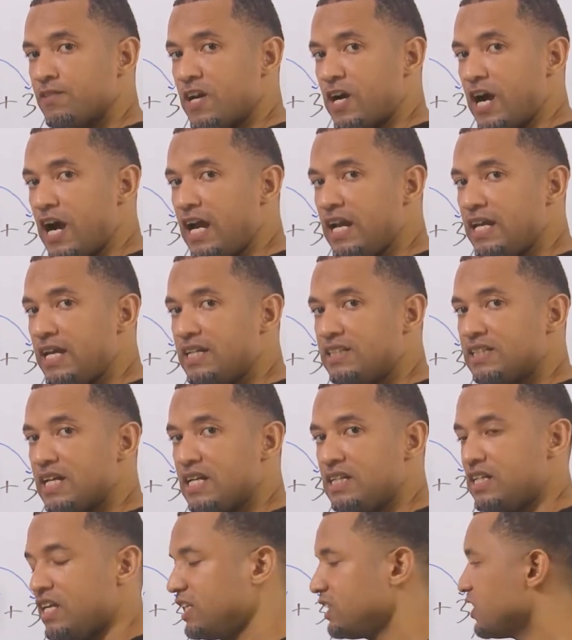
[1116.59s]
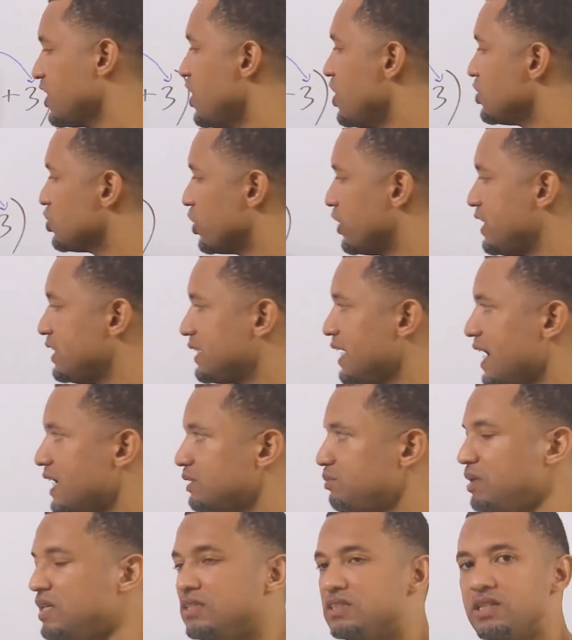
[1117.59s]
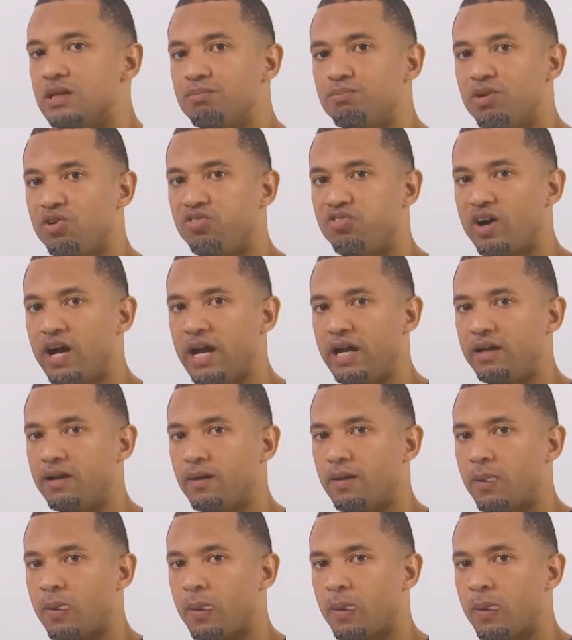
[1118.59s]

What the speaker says: Alright, ladies and gents, so this has been simplified.